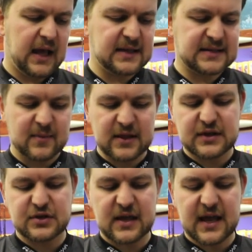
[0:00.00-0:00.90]
And something
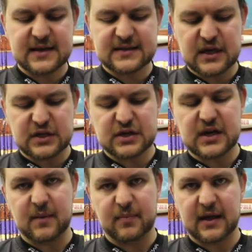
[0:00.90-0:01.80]
that you can
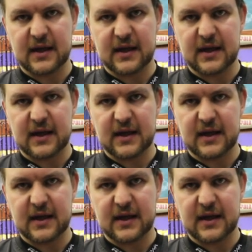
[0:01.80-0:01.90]
tension up like